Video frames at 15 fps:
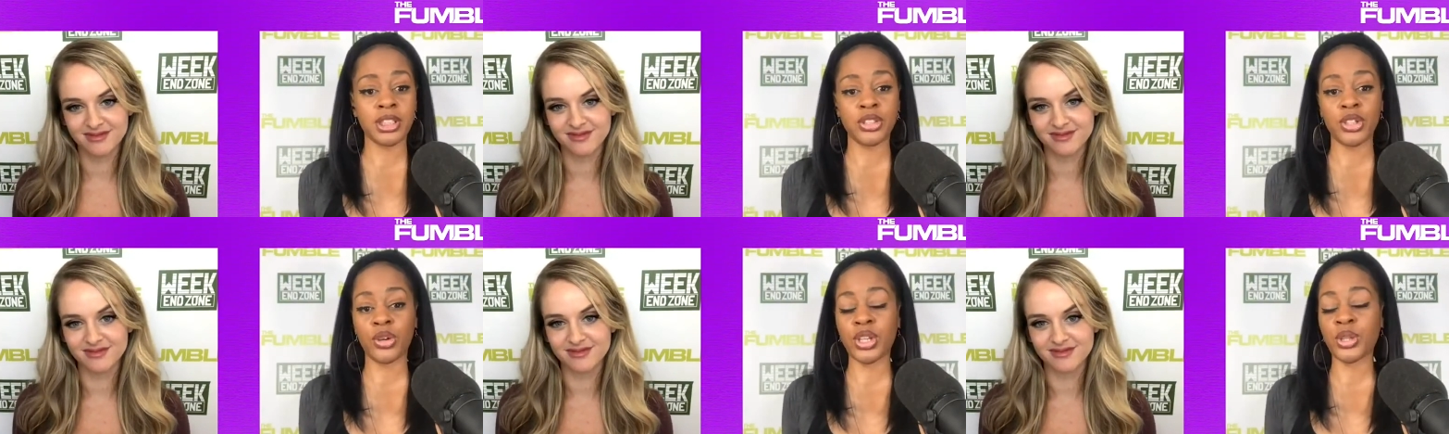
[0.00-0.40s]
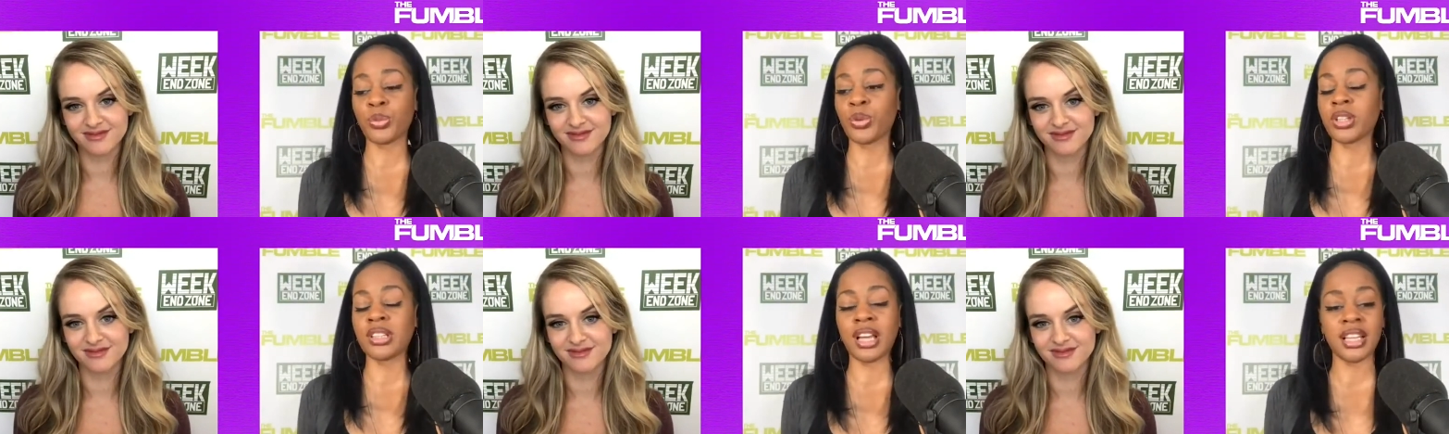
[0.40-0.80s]
Speaker 1: You know, he
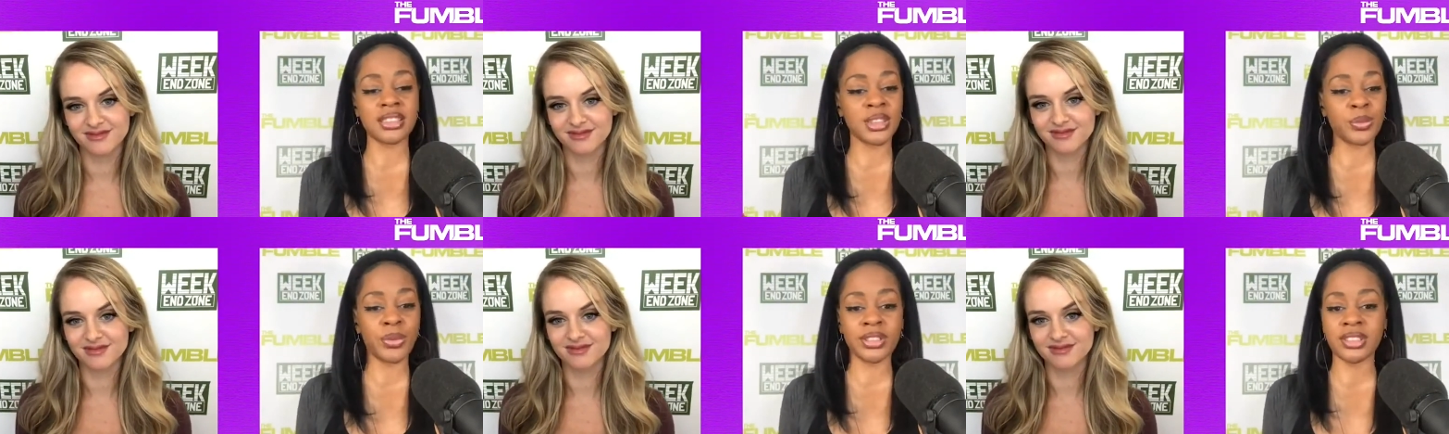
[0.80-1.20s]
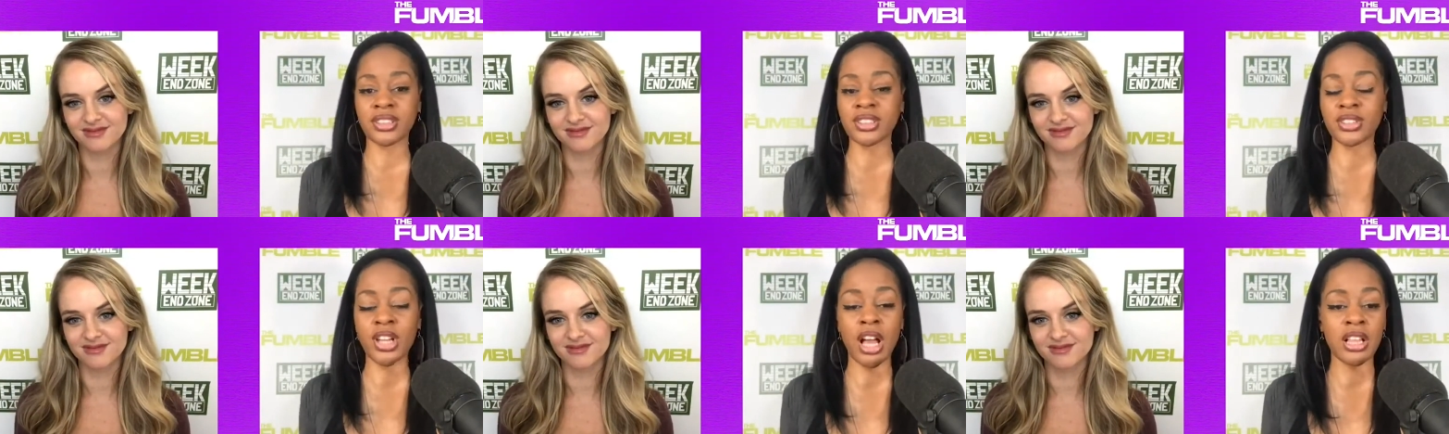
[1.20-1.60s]
realized he wasn't
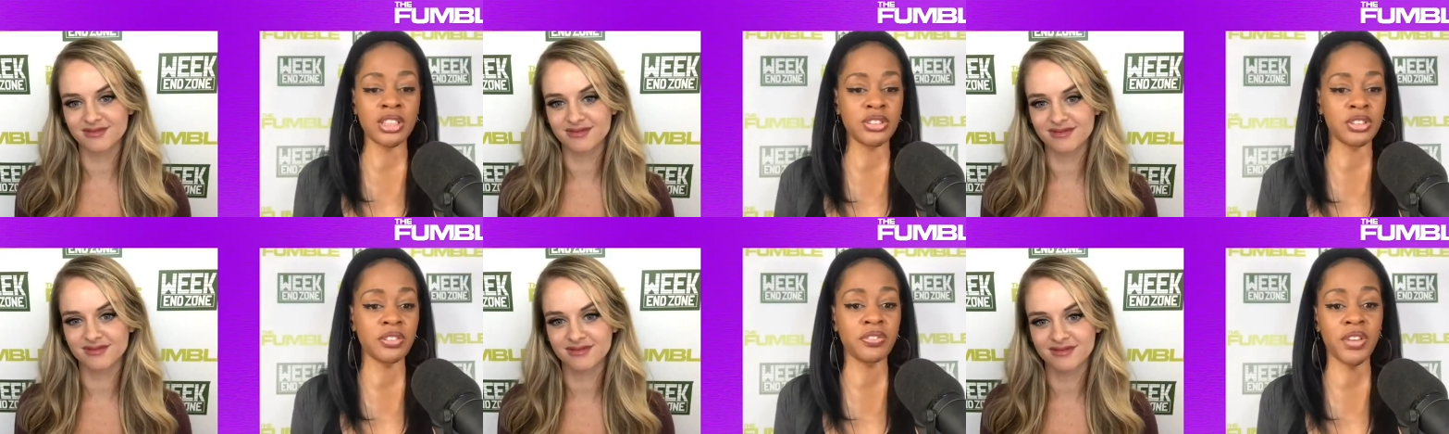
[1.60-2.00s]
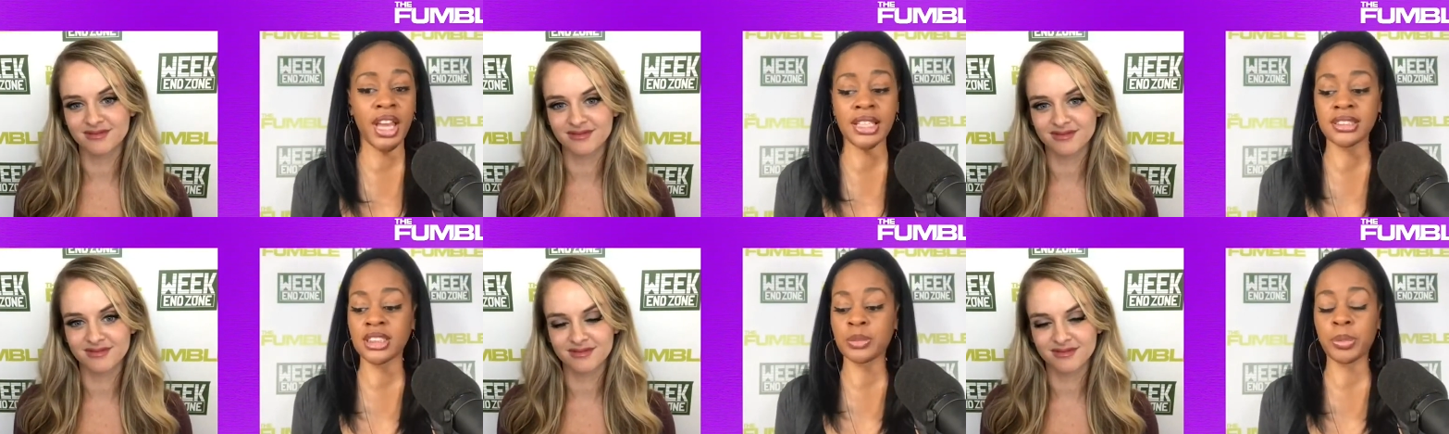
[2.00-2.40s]
the tallest or the
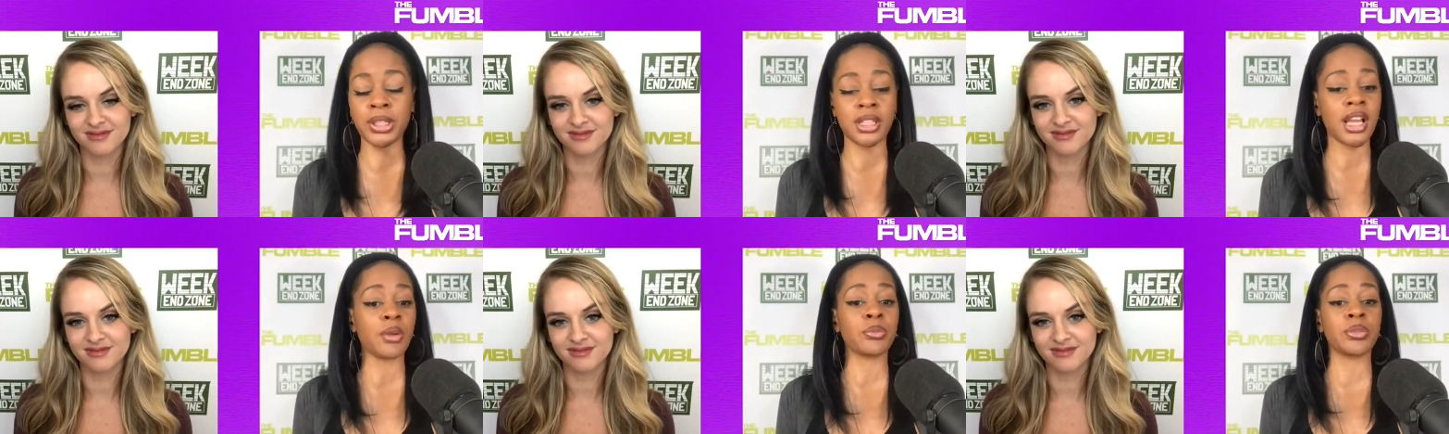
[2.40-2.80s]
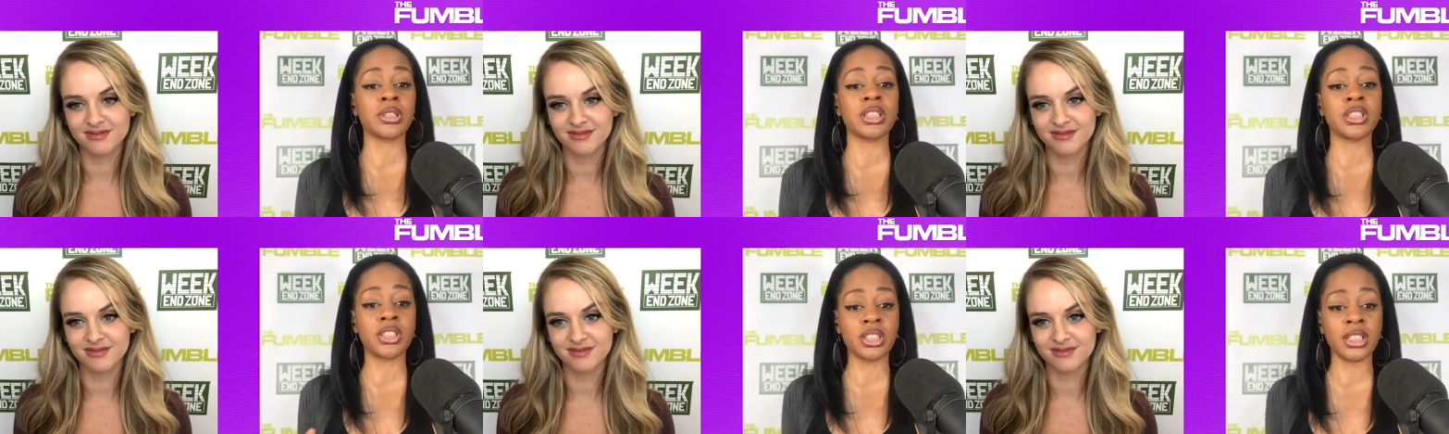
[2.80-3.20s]
fastest, but he got
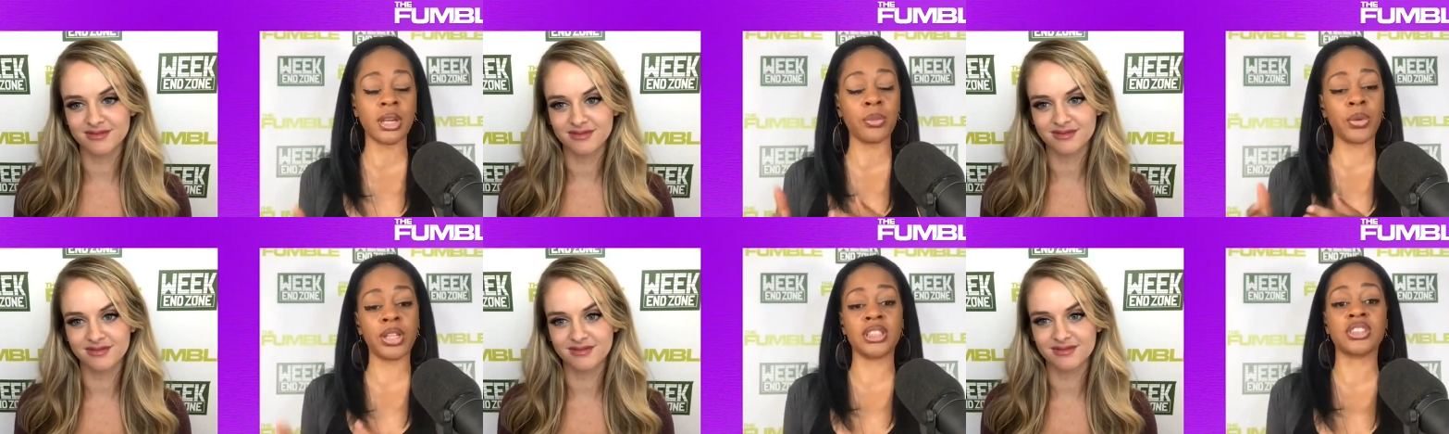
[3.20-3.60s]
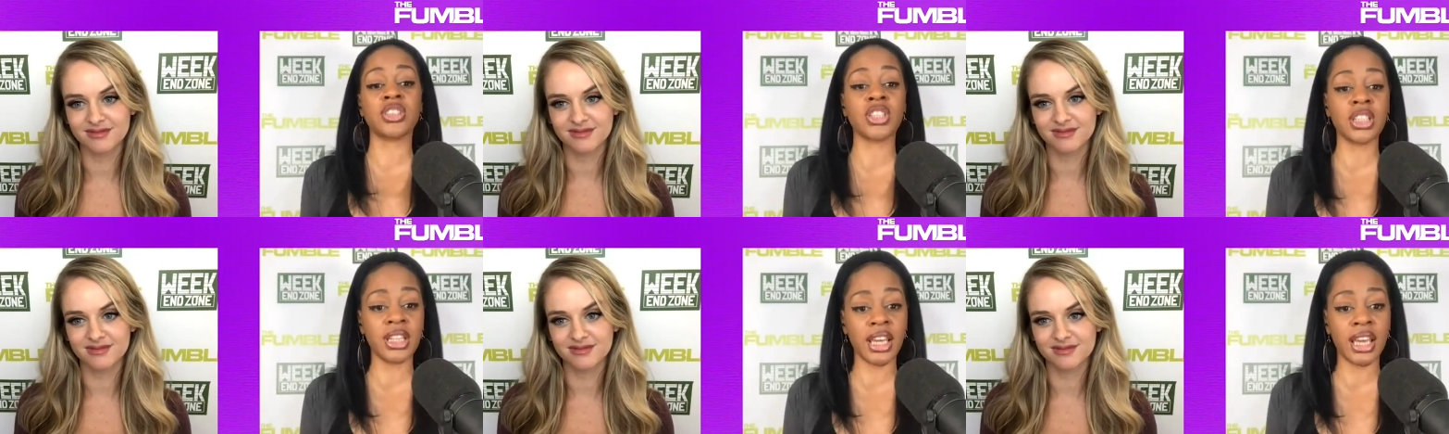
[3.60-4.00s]
really good at what he's
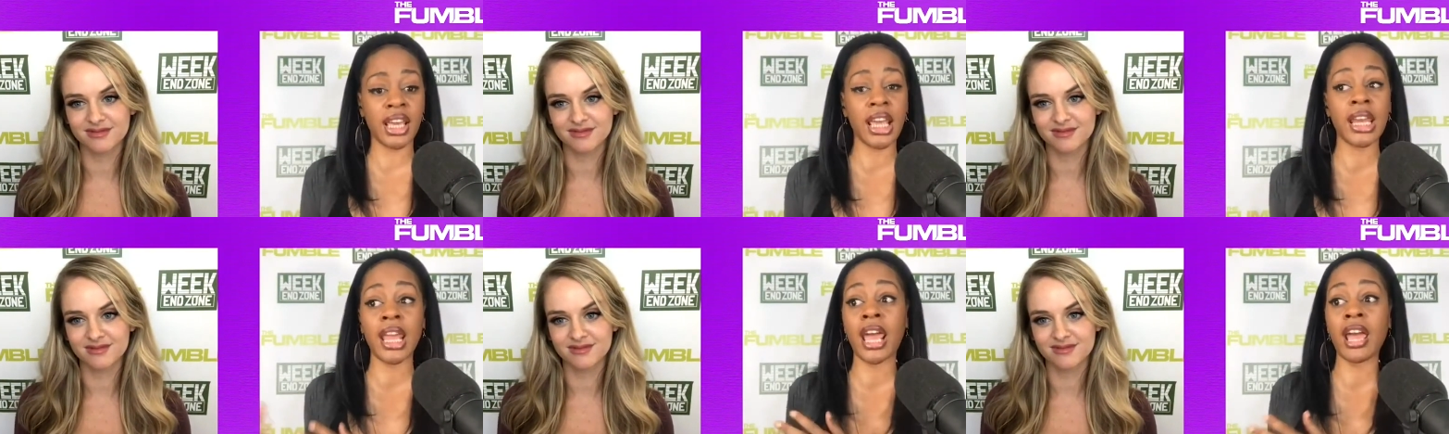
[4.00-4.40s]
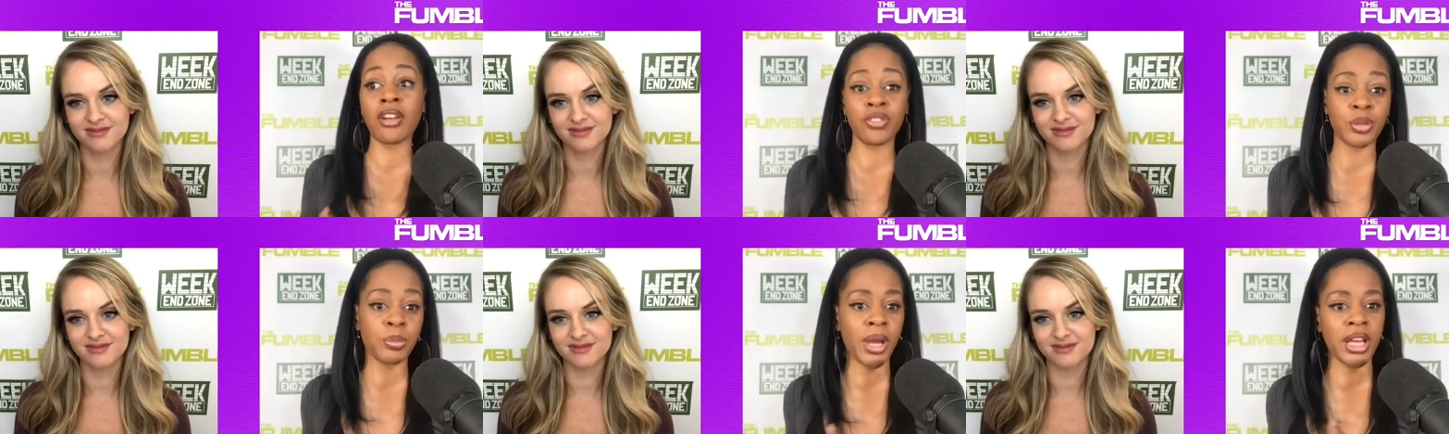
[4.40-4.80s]
good at, and
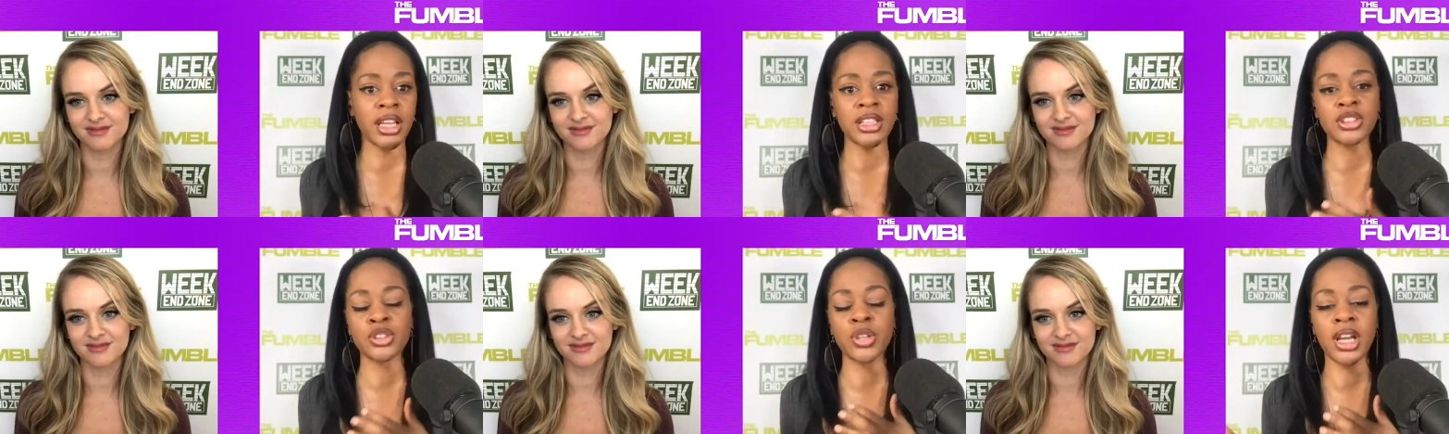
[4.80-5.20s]
everybody